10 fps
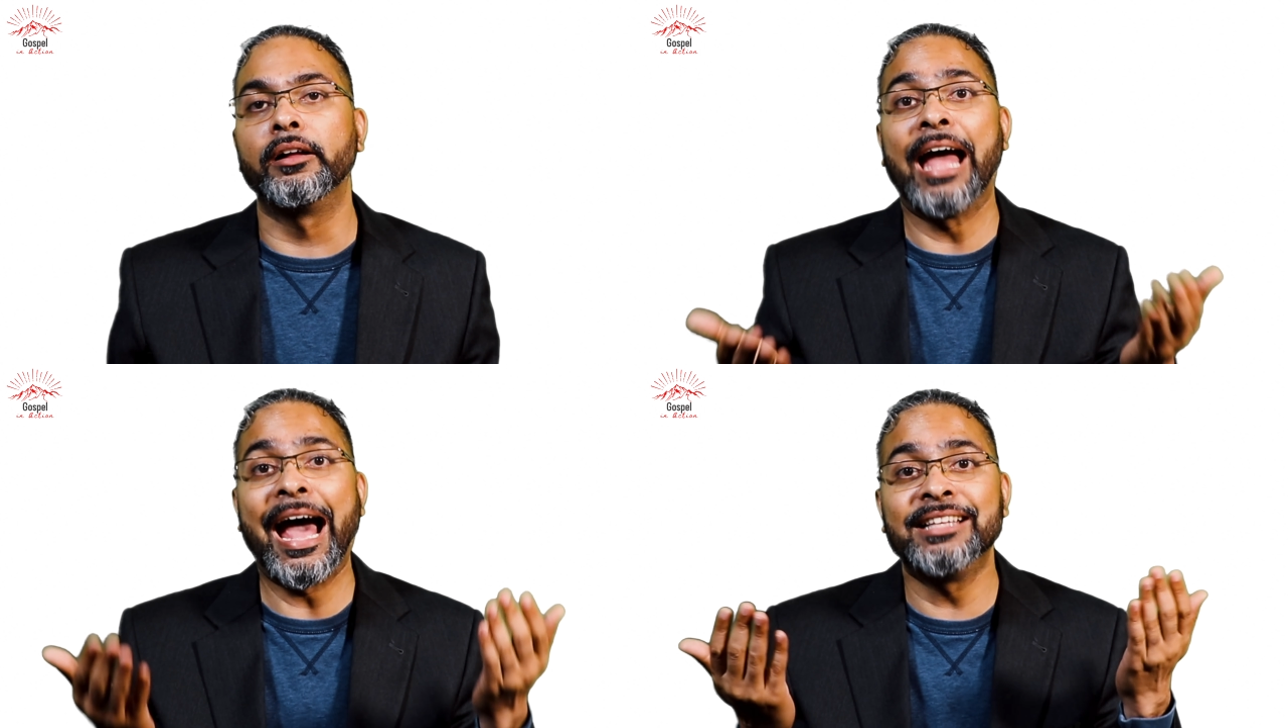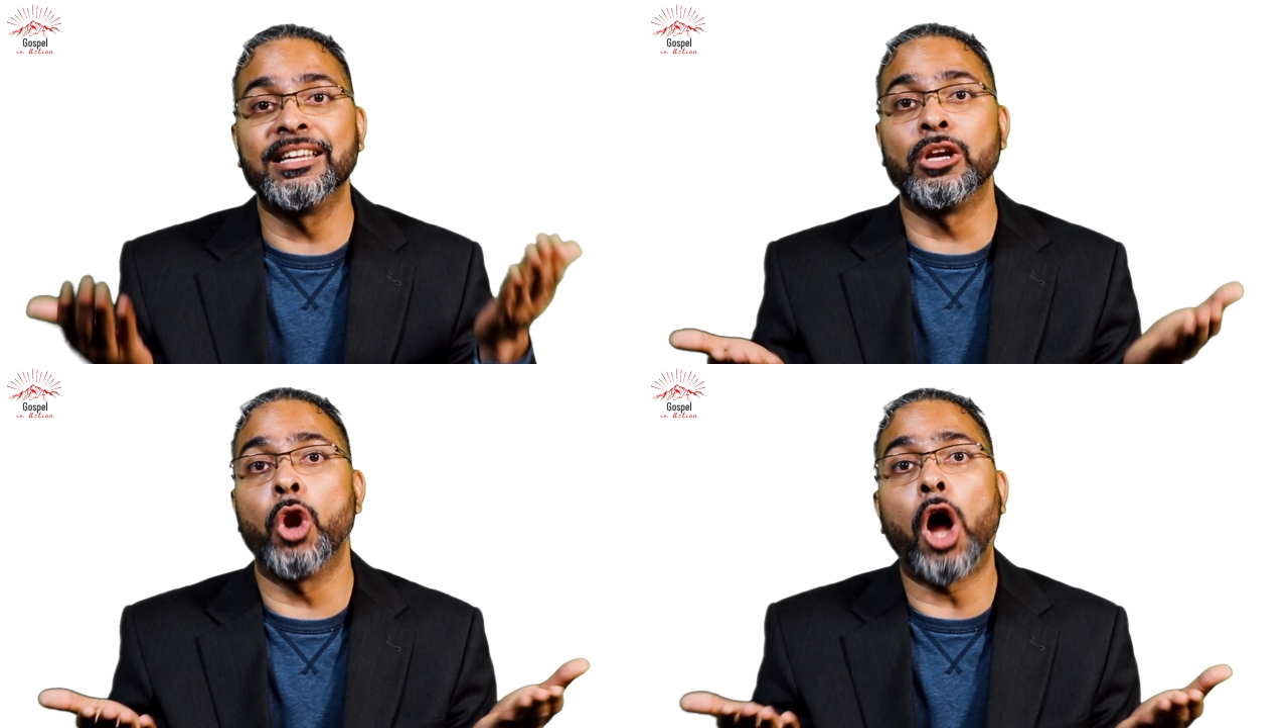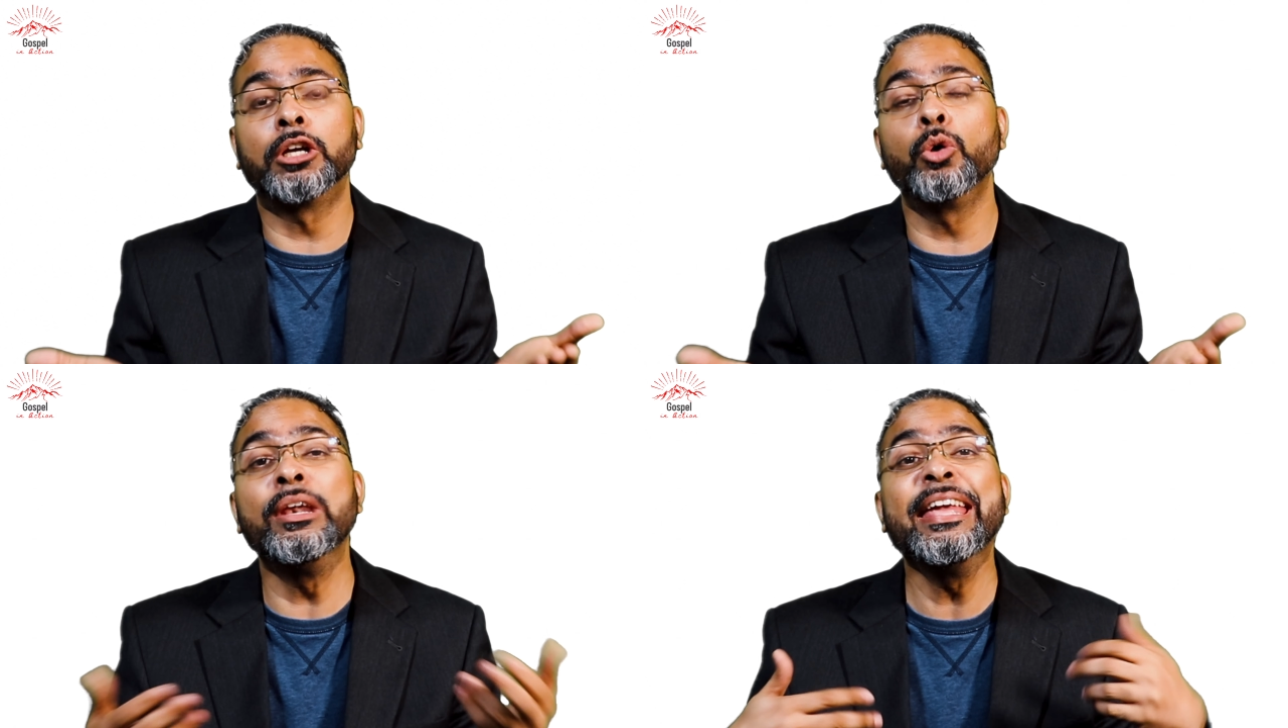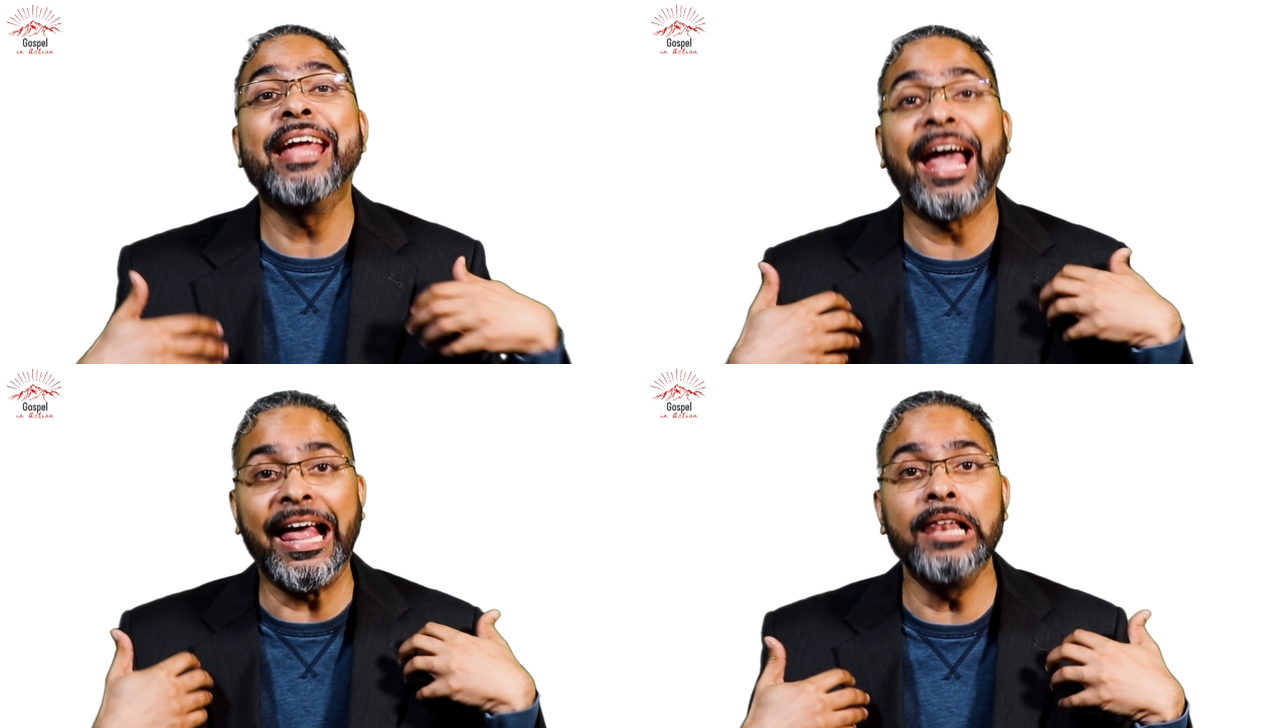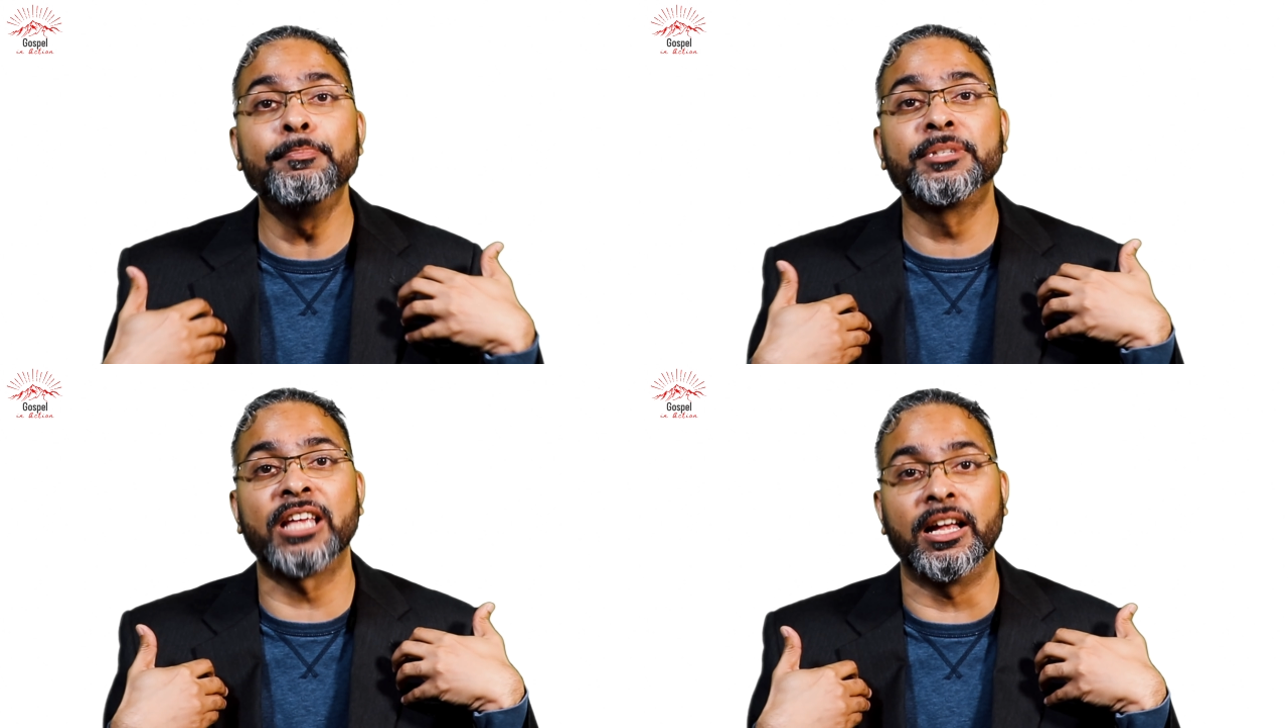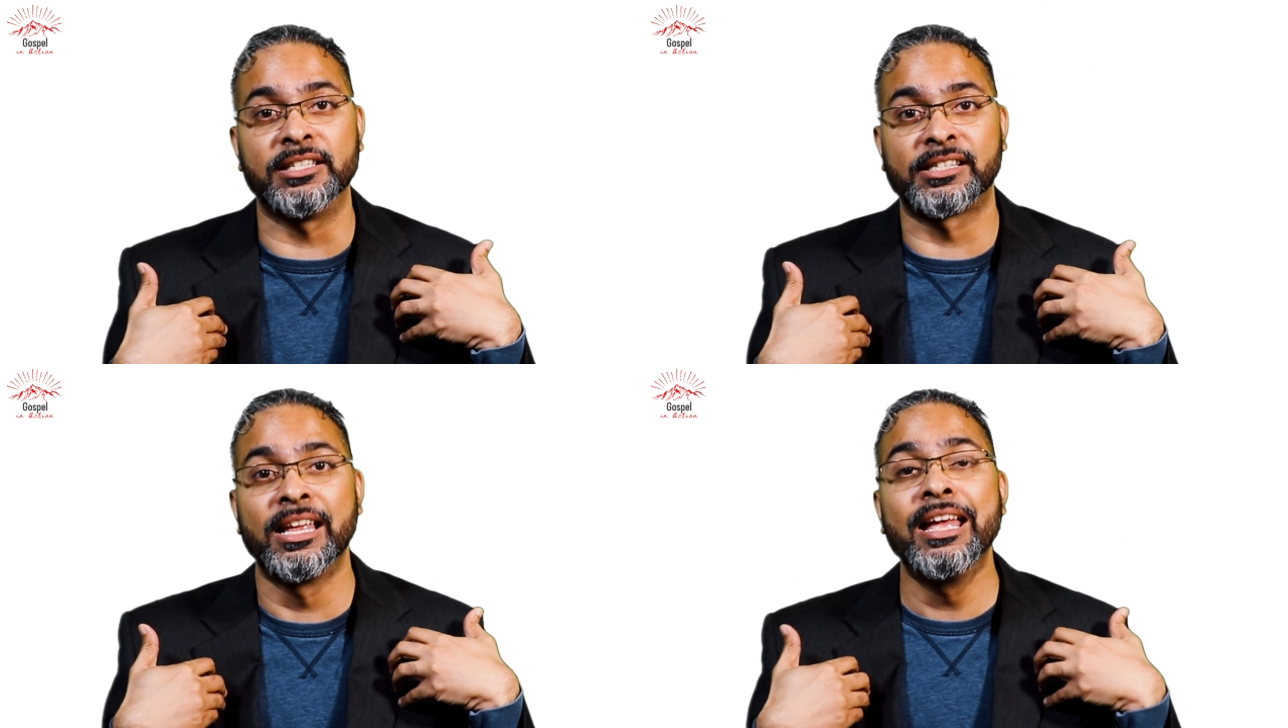as it not only helps us